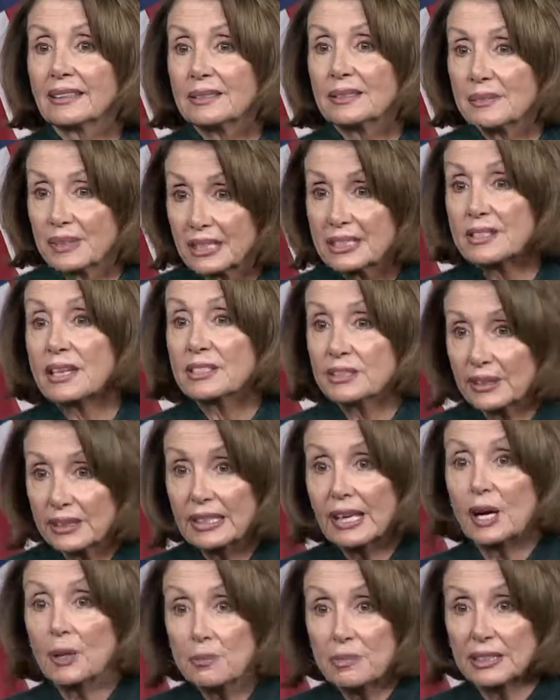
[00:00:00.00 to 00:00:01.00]
because that's going to
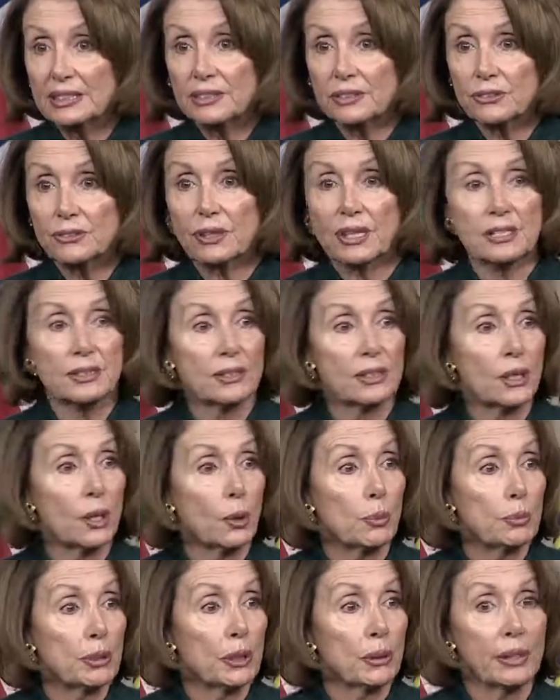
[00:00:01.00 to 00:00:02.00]
help us address the
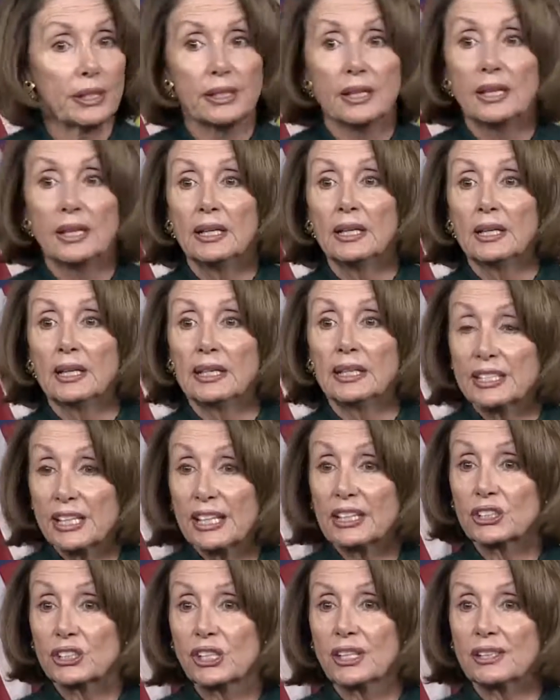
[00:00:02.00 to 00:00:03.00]
opioid
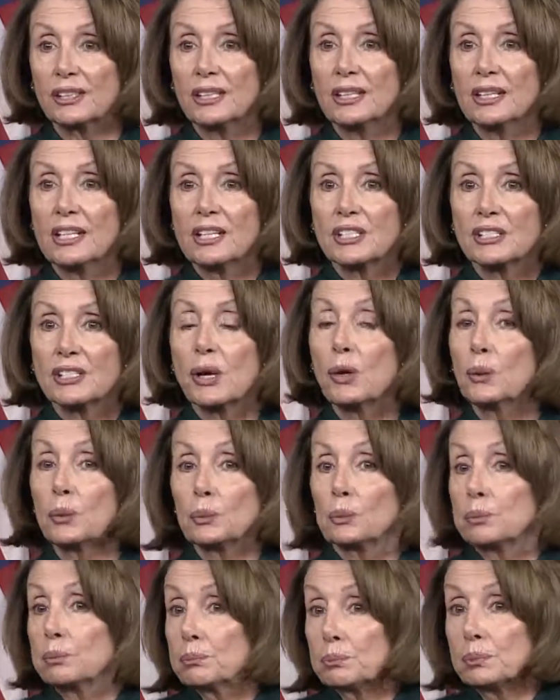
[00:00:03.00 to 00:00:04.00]
addiction. So
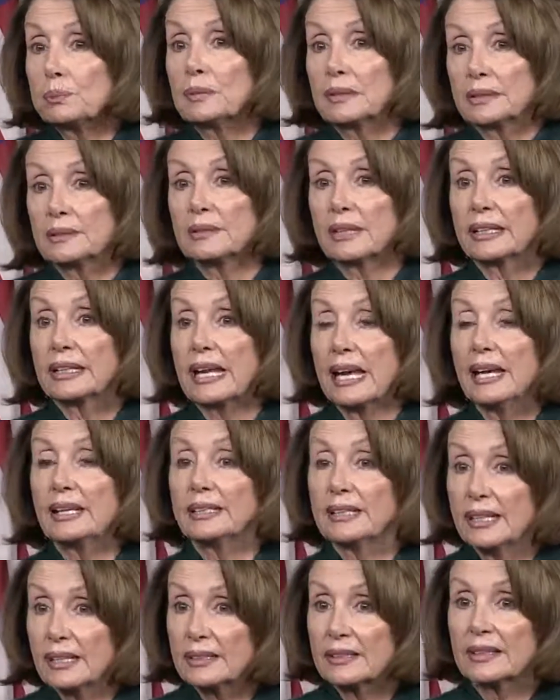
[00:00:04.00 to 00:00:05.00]

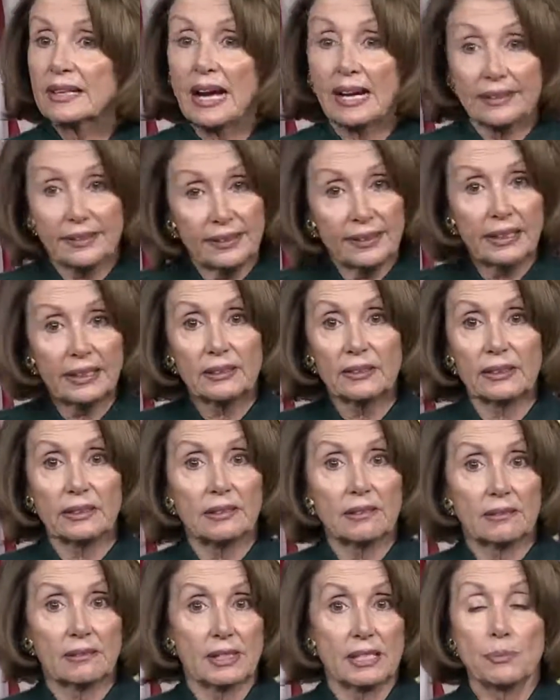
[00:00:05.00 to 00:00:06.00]
again, I think the
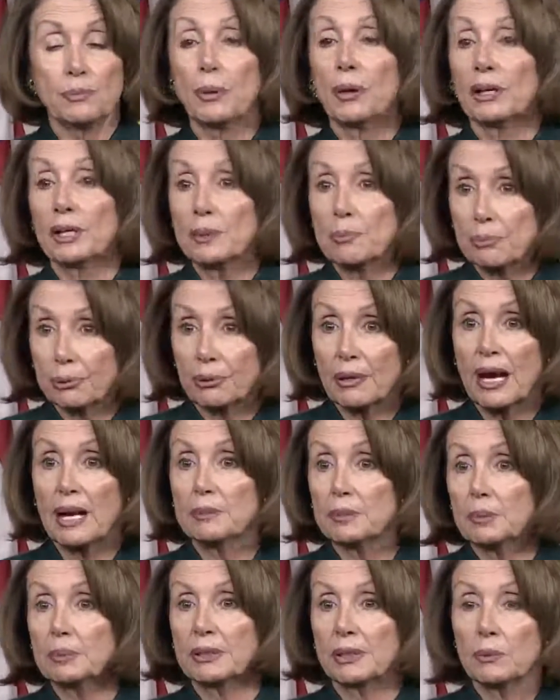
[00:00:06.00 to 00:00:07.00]
Tea Party
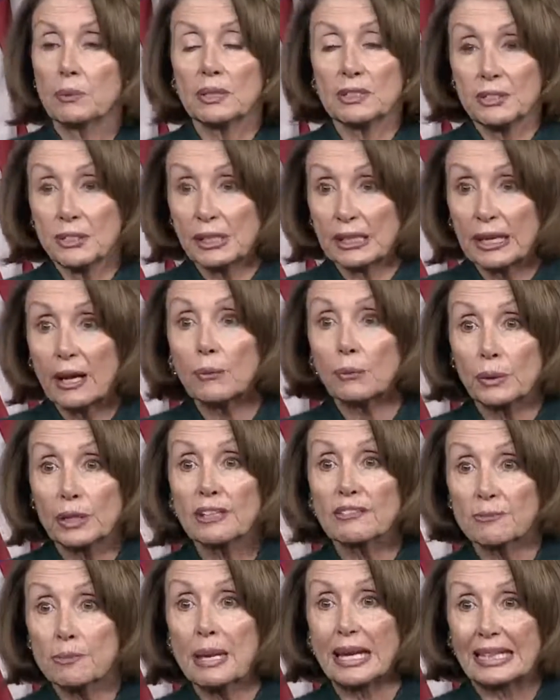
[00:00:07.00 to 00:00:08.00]
probably wants to get rid
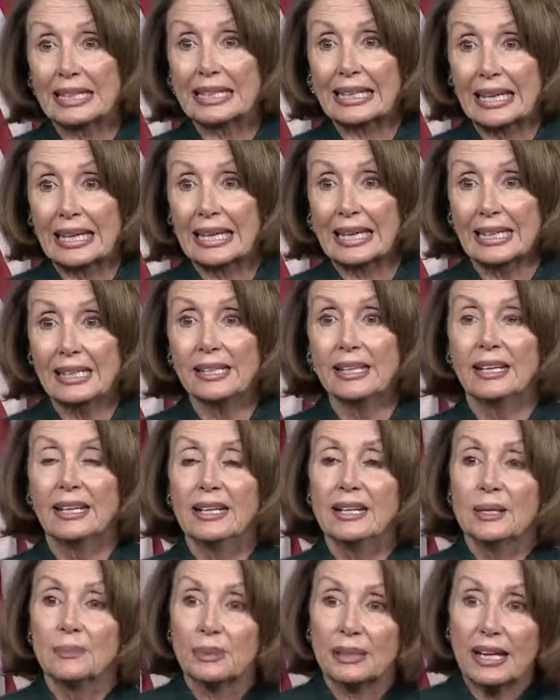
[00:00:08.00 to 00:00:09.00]
of Medicaid,
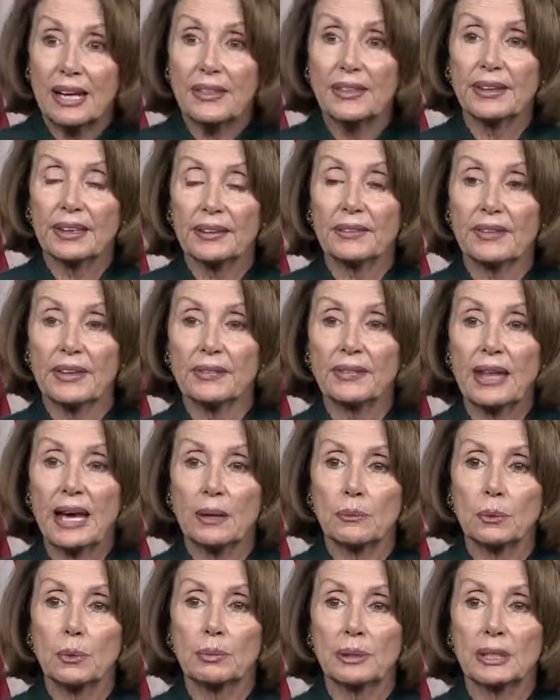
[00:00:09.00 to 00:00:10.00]
but I think that that
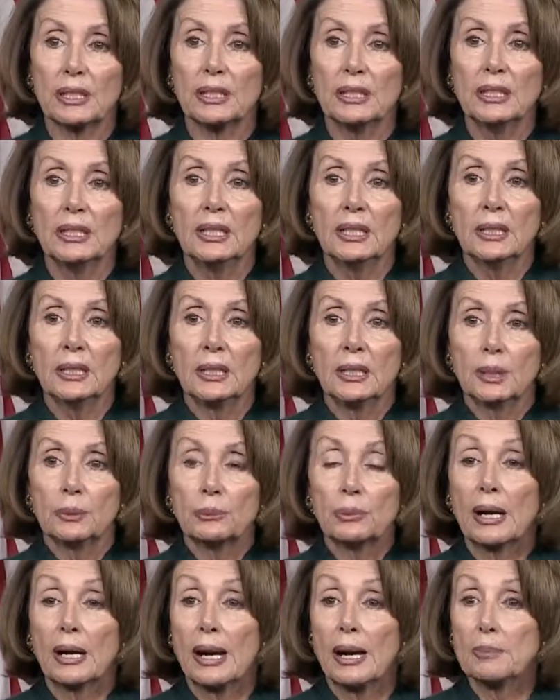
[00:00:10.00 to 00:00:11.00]
will be
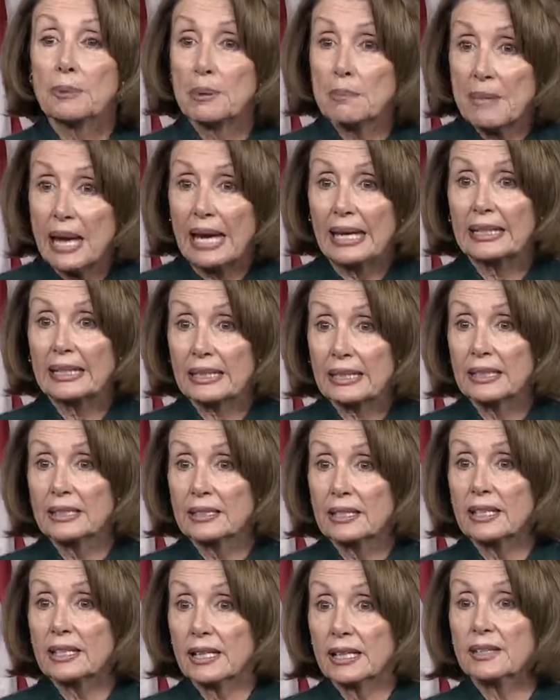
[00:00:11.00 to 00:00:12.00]
problematic
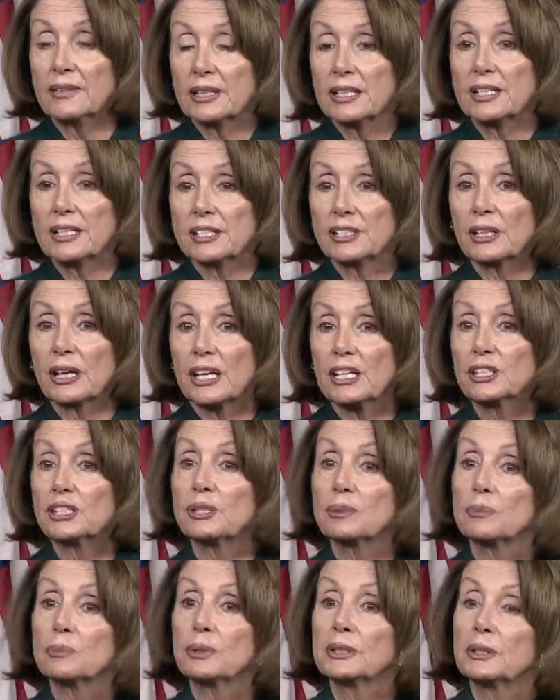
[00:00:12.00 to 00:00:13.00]
in the
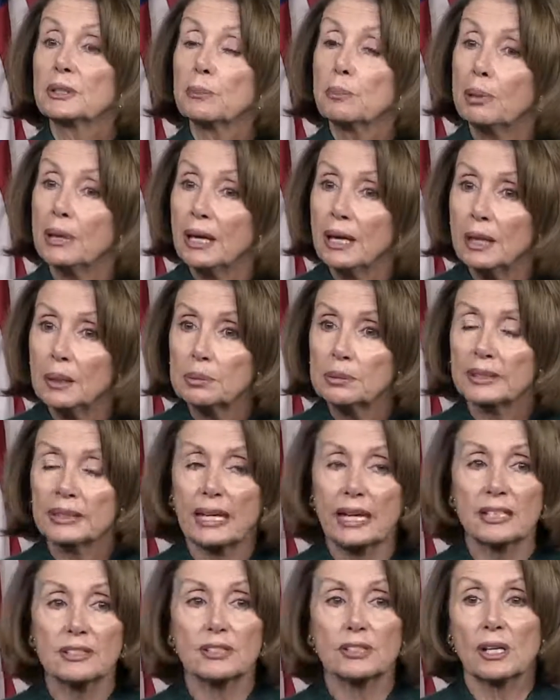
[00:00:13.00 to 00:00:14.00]
discussion. But the public
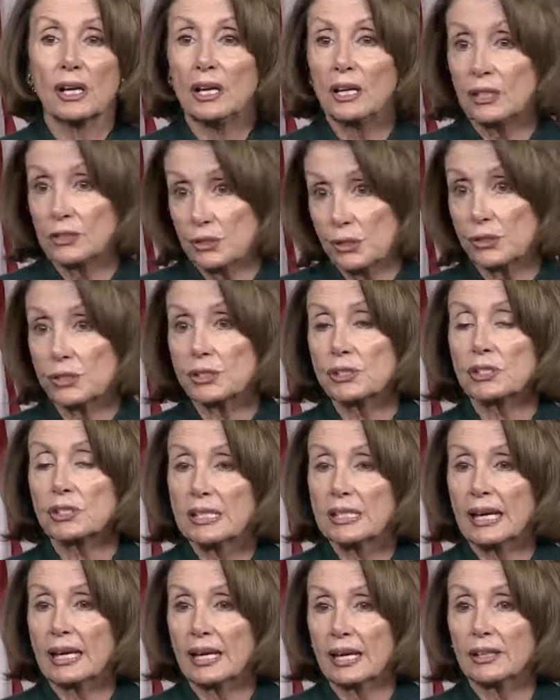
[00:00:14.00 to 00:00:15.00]
has to
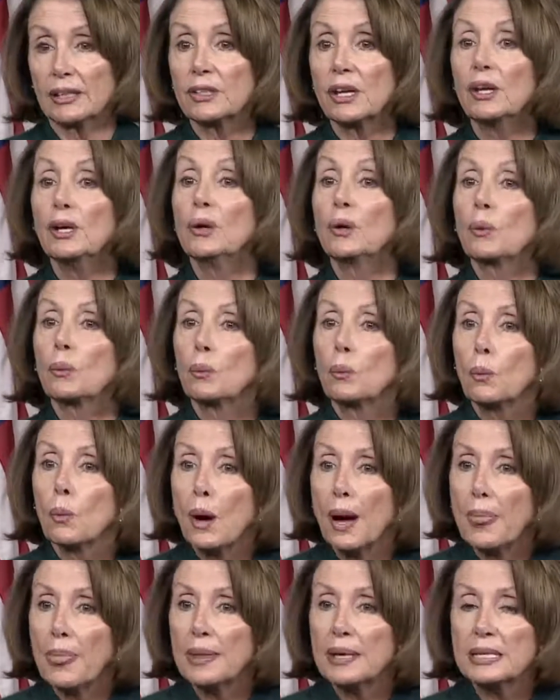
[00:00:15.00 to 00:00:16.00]
understand
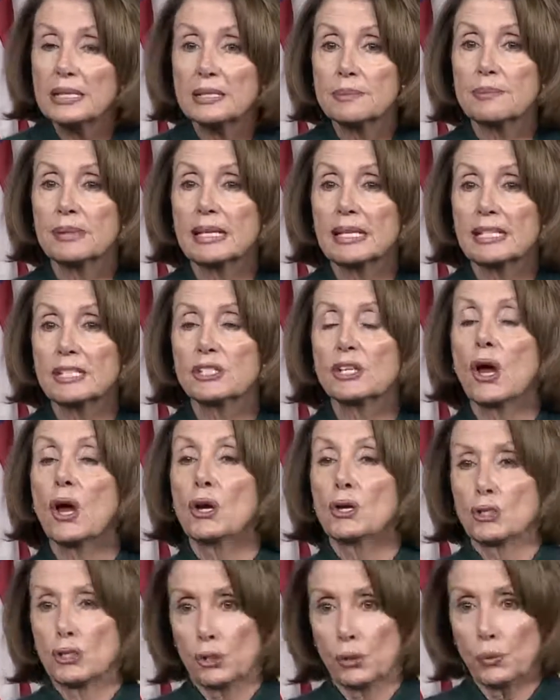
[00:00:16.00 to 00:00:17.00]
what this means
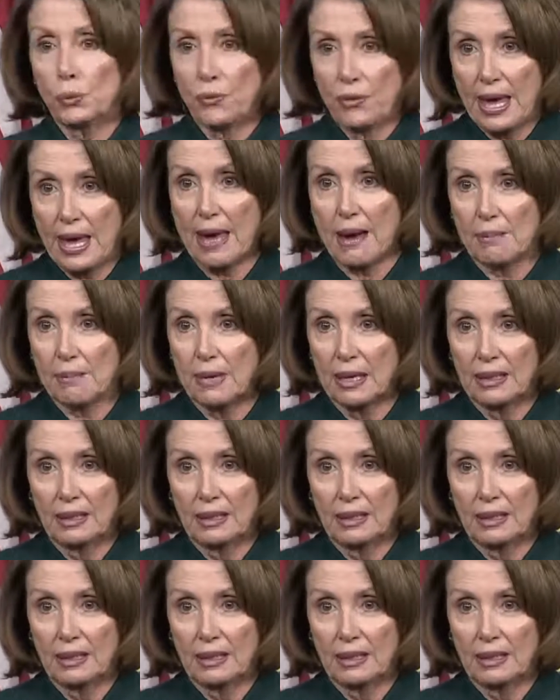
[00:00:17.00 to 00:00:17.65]
to them,